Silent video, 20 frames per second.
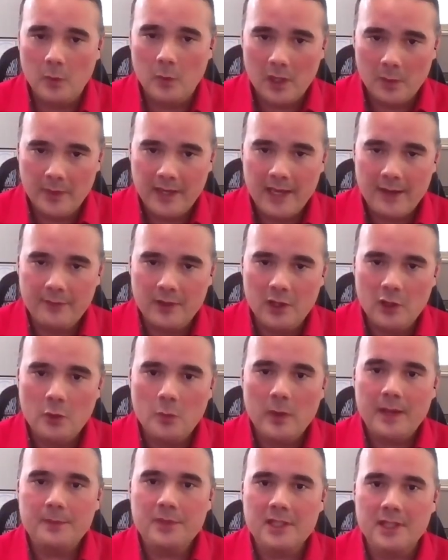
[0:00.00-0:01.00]
where we have a
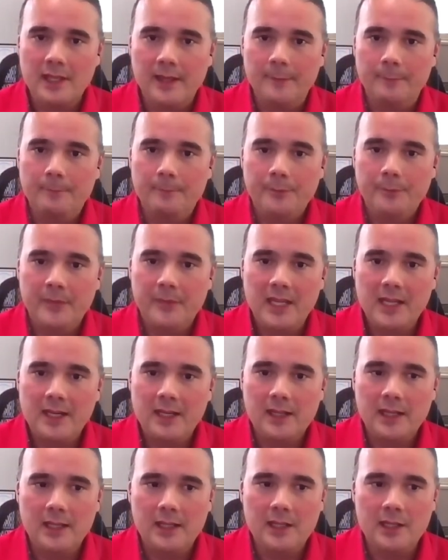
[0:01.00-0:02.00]
new website
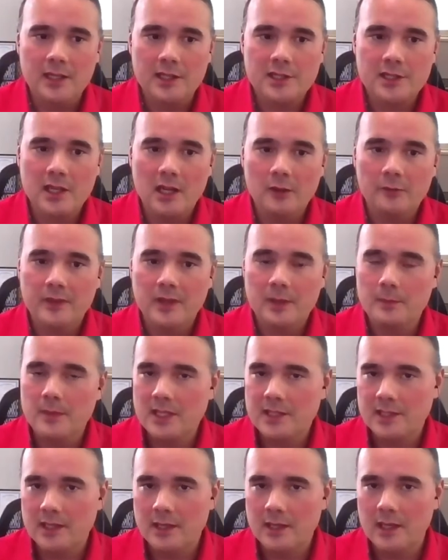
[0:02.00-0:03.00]
dedicated to solving
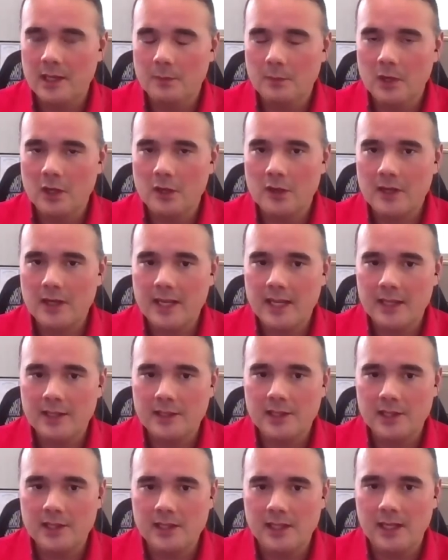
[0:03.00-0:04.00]
missing and murdered
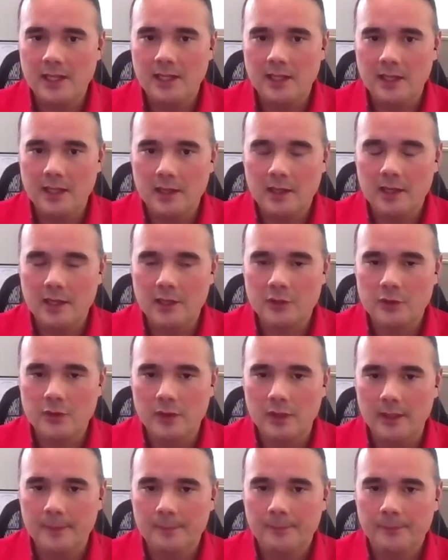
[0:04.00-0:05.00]
cases in Indian
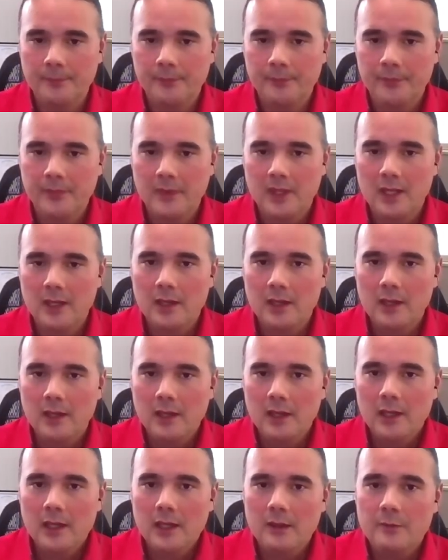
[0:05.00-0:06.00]
country.
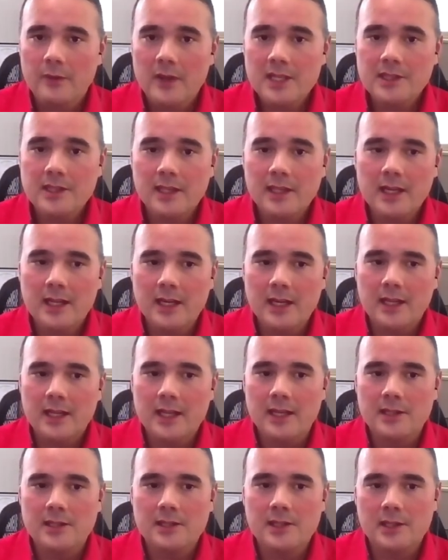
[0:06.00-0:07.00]
Investigating
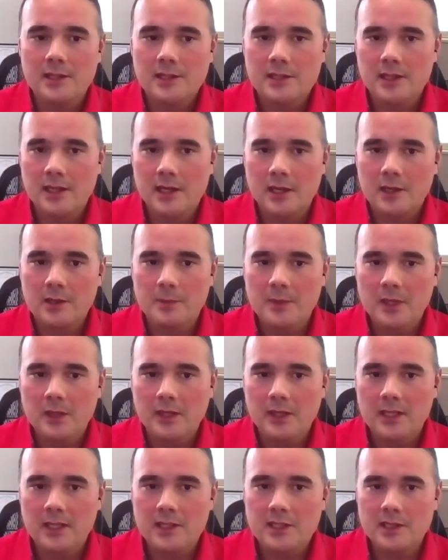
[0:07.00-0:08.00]
cases in our
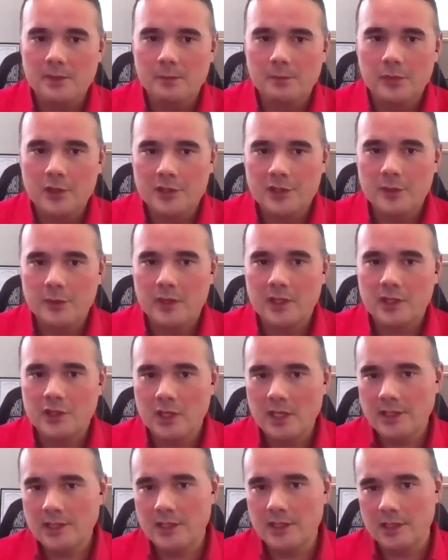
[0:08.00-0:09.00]
communities and pursuing
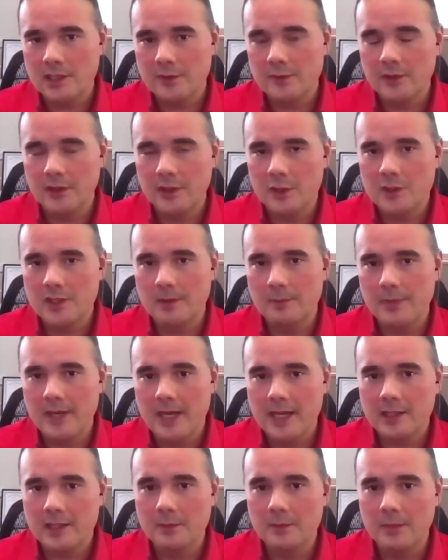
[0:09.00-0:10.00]
justice for those
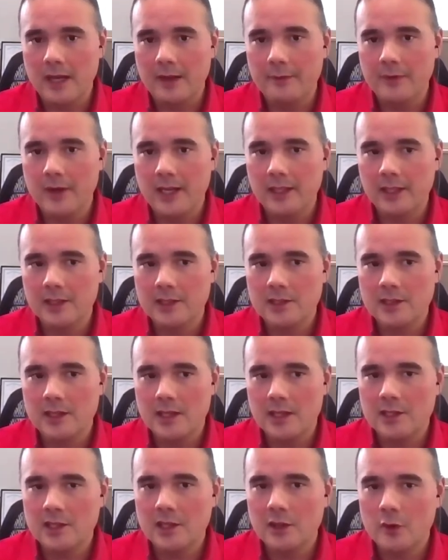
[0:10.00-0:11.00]
impacted by
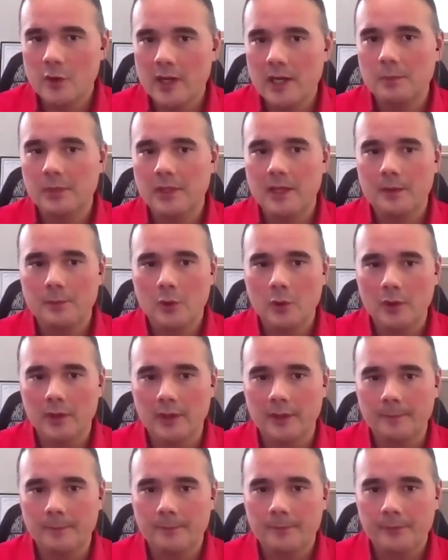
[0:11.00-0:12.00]
violence is incredibly
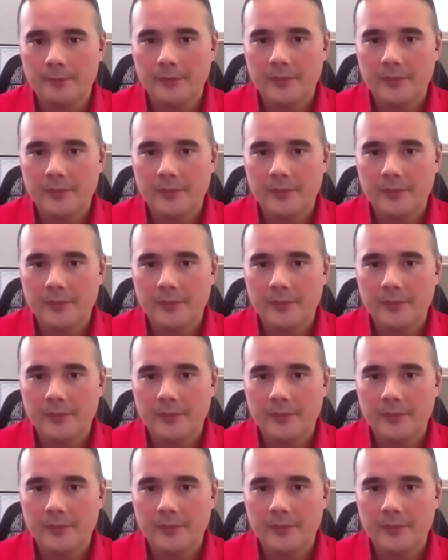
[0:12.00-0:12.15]
important,